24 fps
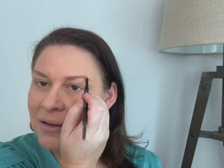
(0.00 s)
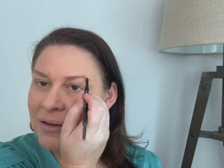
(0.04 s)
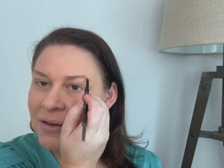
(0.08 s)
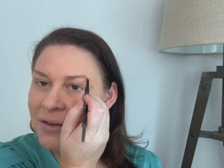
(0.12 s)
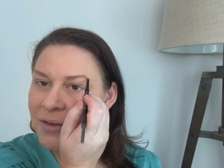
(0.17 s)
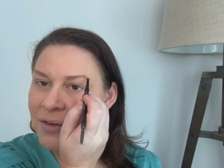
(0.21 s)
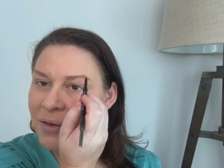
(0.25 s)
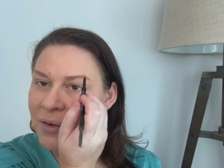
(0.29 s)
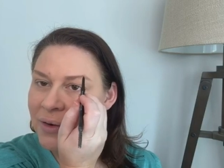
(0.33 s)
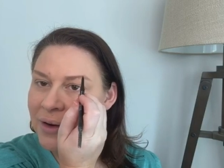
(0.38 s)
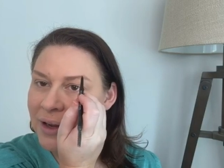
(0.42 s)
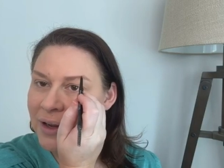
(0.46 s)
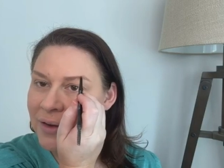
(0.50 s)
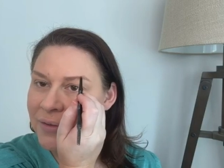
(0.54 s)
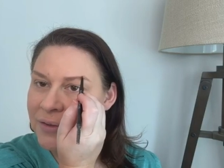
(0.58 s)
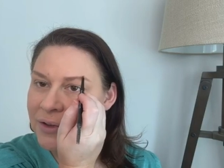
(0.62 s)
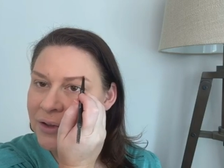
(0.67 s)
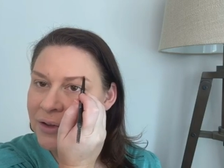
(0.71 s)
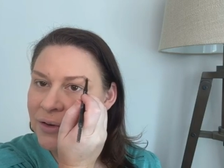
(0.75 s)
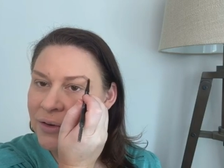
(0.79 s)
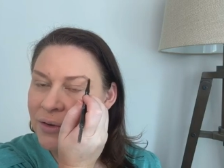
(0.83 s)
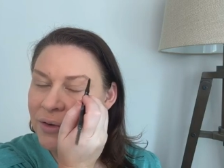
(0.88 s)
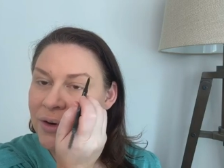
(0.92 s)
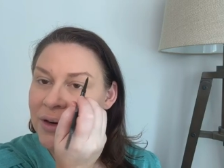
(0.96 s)
So I have to
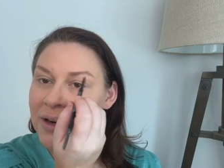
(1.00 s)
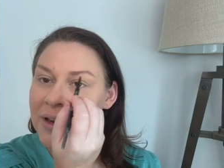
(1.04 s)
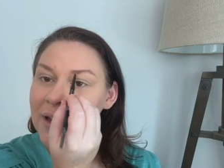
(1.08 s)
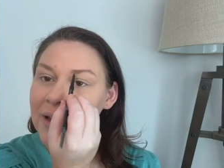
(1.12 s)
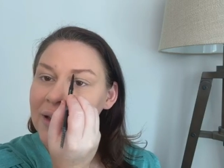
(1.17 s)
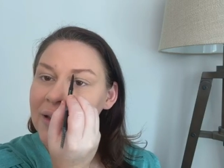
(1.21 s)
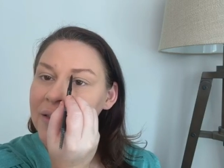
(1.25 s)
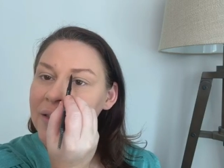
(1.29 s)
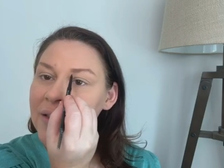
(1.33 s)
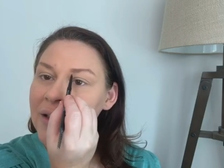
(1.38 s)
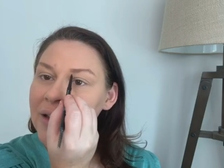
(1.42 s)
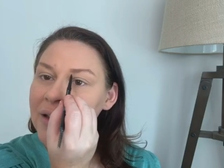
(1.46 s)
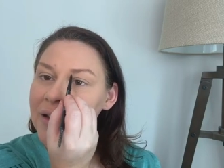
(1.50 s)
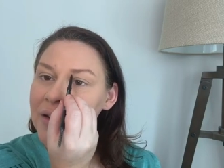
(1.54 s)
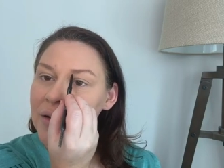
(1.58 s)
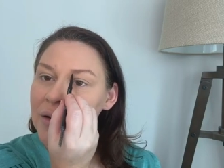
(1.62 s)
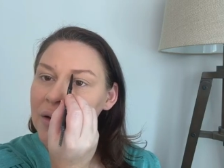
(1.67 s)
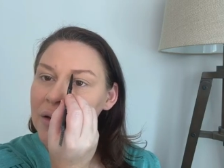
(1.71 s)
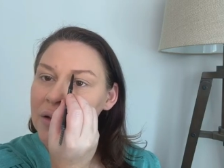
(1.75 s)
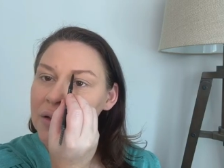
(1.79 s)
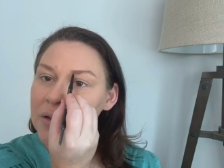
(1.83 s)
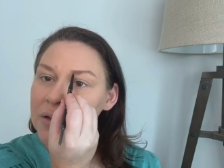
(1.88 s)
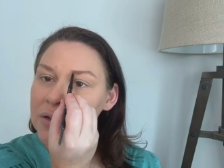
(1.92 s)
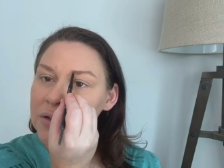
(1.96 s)
create that
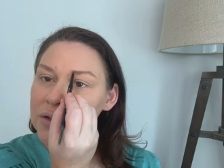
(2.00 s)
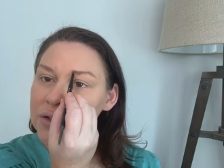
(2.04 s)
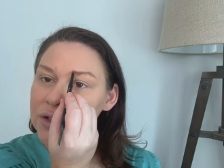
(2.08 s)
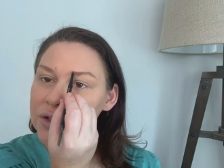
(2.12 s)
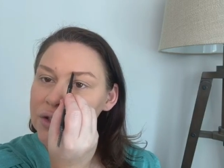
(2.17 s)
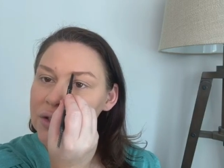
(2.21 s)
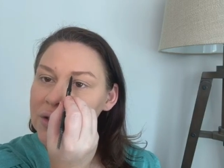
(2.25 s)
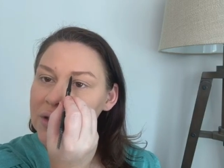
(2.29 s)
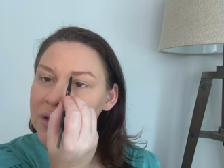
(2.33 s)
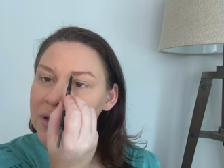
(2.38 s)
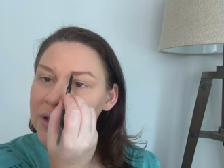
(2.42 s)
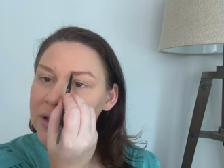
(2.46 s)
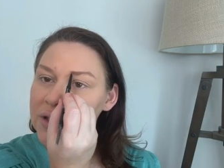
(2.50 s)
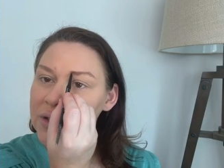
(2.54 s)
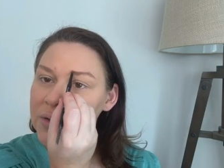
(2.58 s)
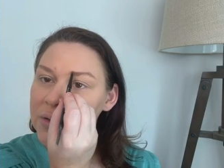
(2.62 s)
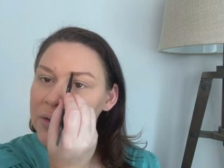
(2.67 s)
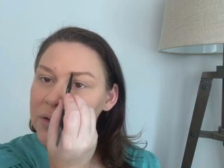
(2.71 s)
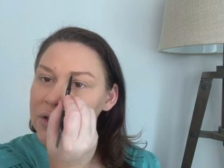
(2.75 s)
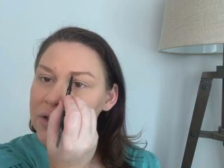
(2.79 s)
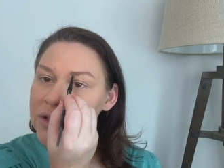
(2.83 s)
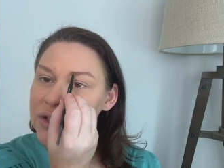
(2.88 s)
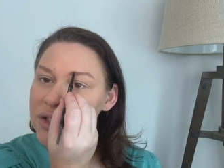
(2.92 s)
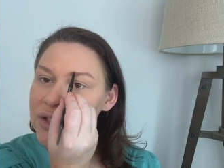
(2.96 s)
arch and I do
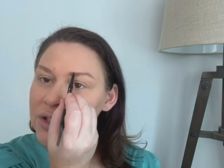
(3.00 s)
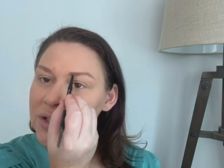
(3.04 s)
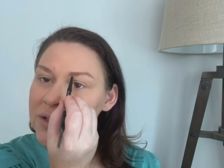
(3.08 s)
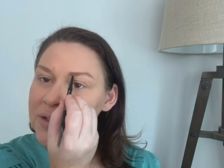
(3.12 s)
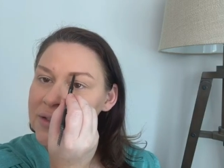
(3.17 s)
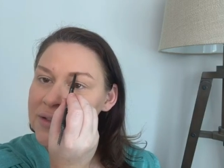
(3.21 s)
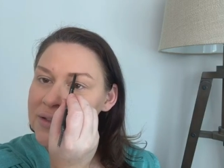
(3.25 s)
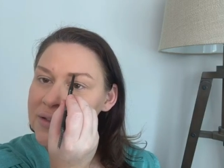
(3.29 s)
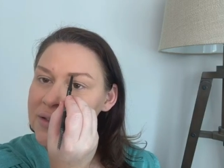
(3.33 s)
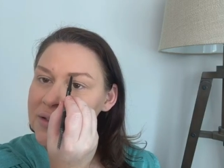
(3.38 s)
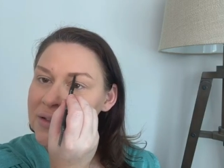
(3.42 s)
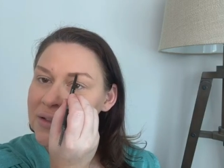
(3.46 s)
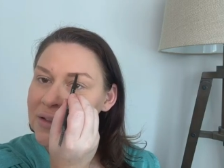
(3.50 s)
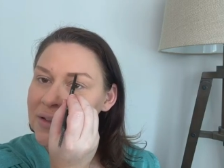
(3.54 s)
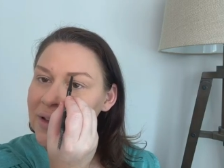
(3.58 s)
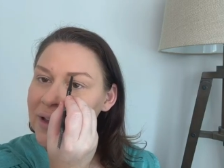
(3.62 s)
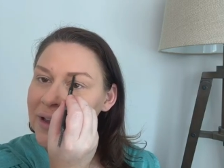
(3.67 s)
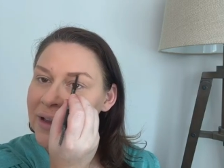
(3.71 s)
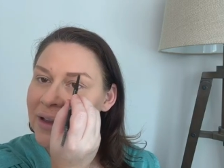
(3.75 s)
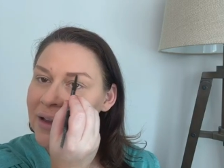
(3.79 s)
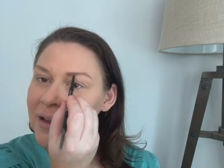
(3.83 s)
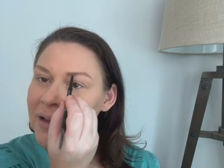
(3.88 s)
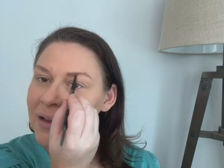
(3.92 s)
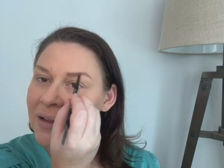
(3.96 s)
it just
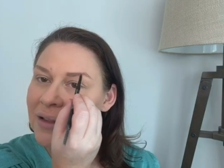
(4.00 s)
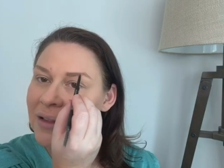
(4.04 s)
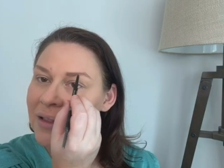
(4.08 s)
like